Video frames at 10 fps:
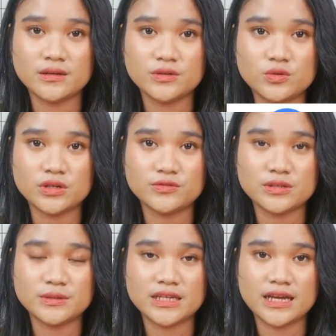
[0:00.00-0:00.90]

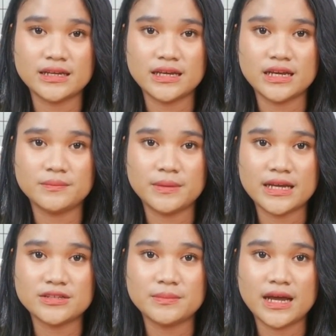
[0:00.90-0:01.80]
NordVPN,
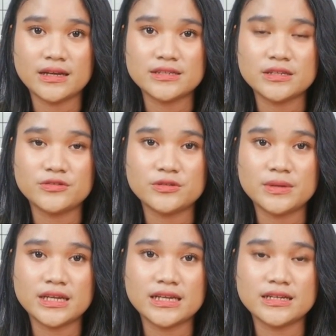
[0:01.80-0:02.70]
best balance of
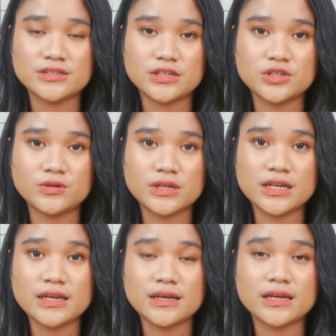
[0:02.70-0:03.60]
speed and security.